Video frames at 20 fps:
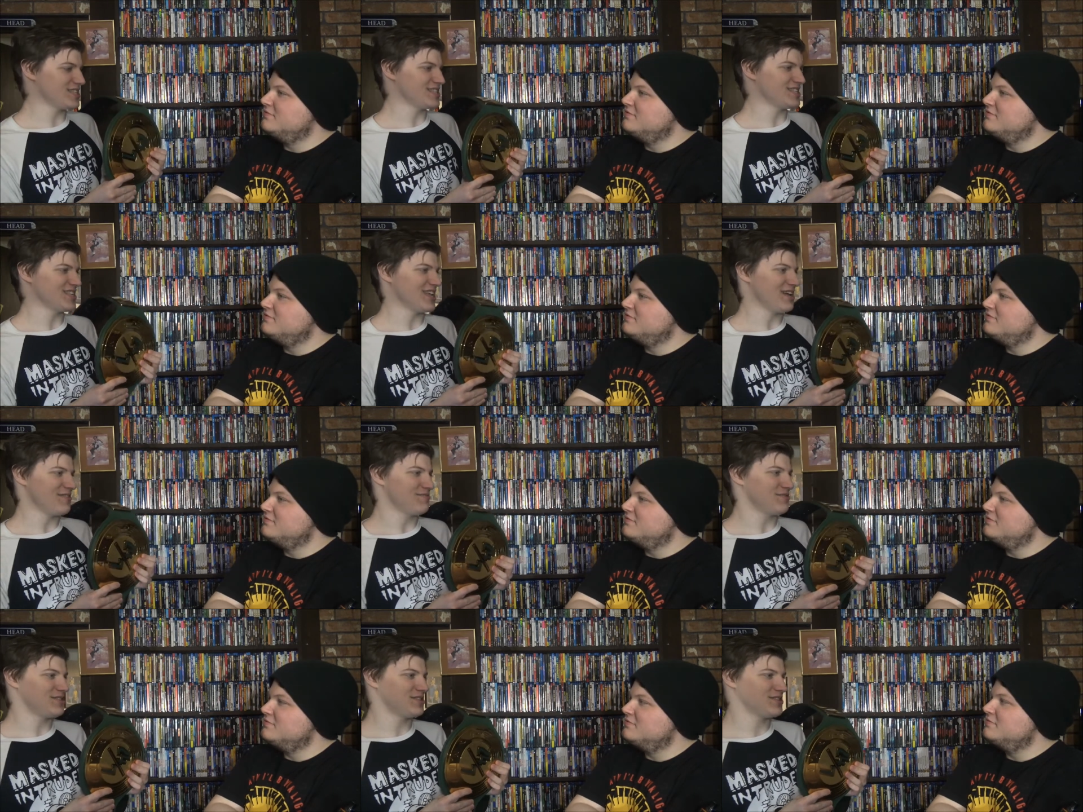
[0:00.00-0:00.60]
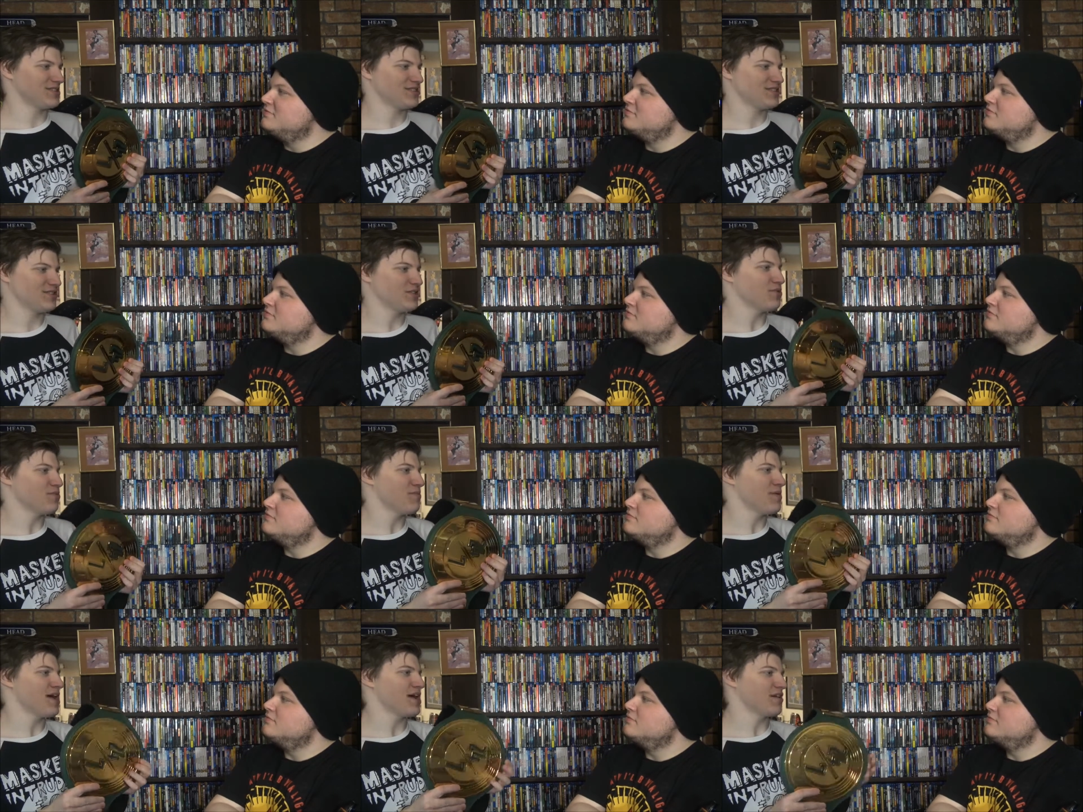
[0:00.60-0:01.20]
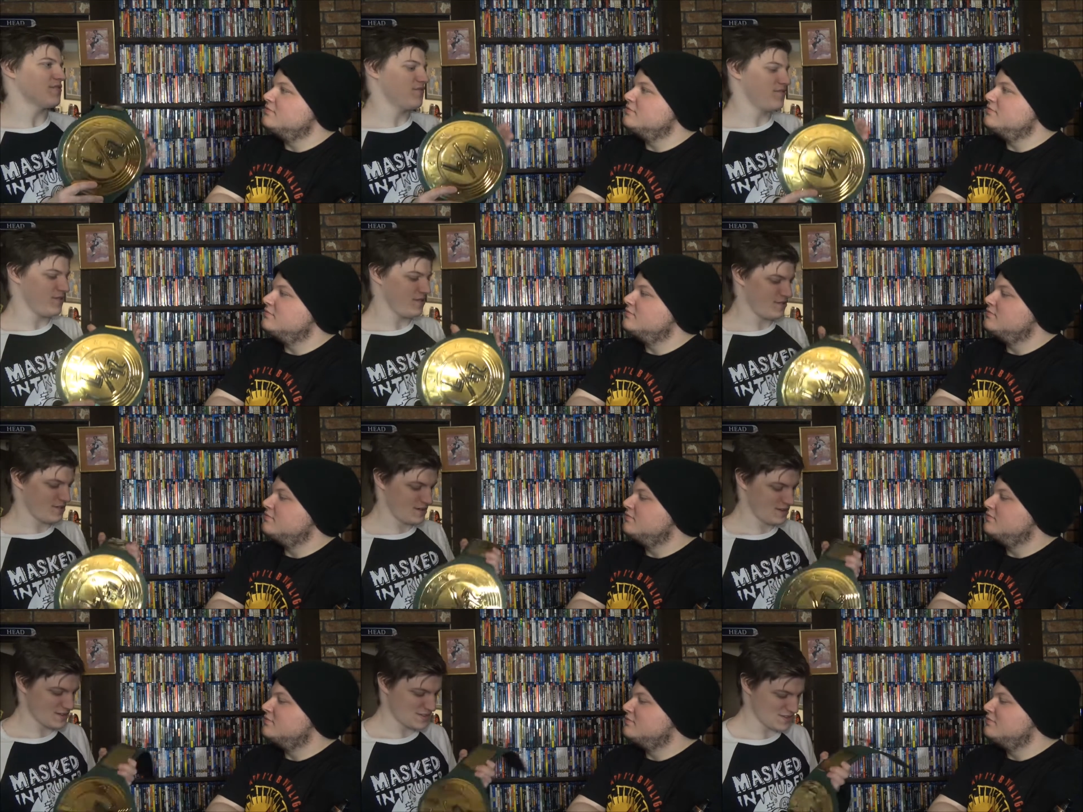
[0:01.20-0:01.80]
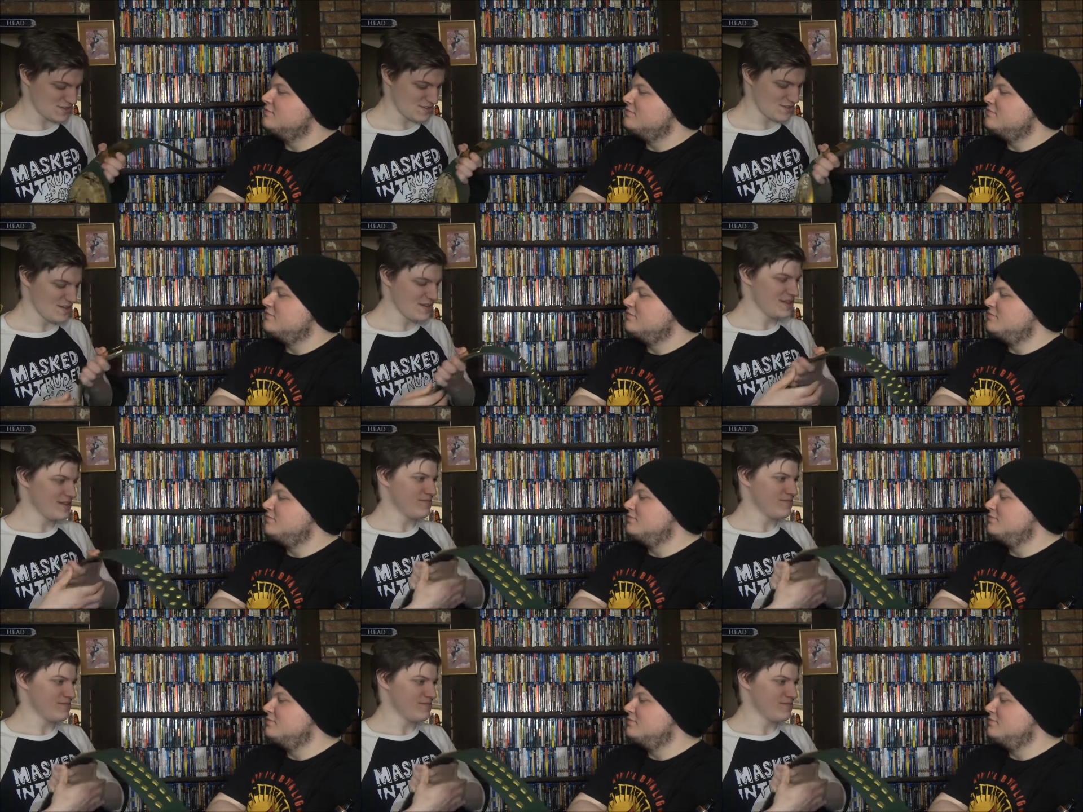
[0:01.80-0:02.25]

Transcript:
Speaker 1: the sandwich or the bag of food. So